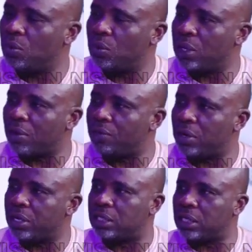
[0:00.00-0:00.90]
Would you have
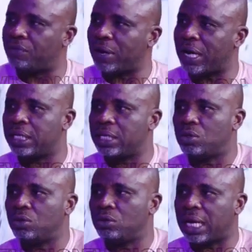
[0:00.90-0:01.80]
gone it if I
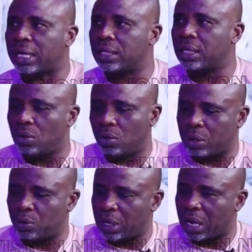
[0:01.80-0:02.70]
didn't do that?
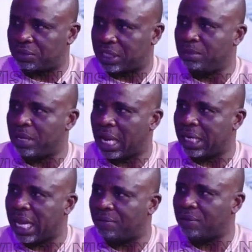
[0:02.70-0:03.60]
Would you have seen me
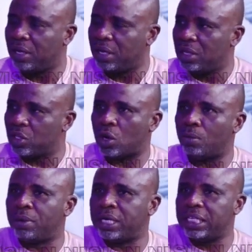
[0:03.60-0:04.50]
alive?
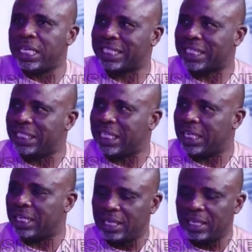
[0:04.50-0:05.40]
Somebody
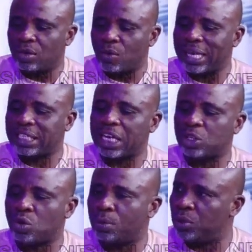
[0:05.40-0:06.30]
yesterday, one
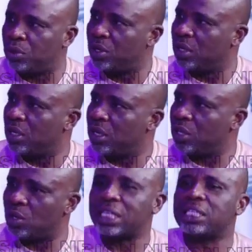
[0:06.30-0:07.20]
Charles Obodo,
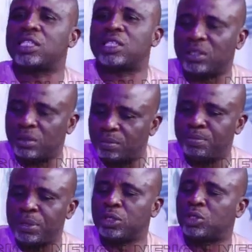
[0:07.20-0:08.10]
that is
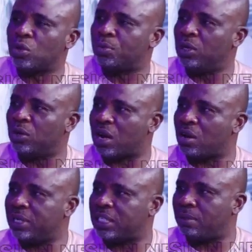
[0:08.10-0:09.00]
built to be the local
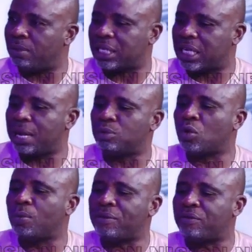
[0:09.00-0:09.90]
government chairman, came
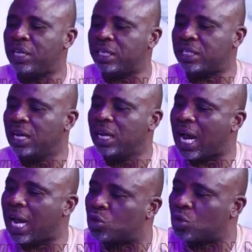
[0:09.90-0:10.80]
to my village
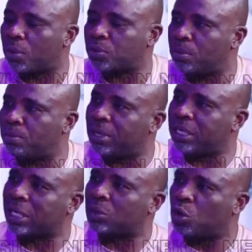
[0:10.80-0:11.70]
and took up
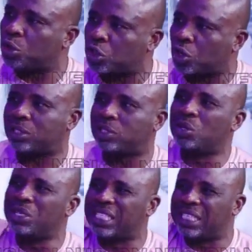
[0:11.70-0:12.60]
somebody that was shot
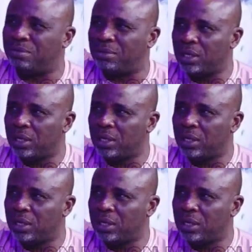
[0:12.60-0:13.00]
during sin,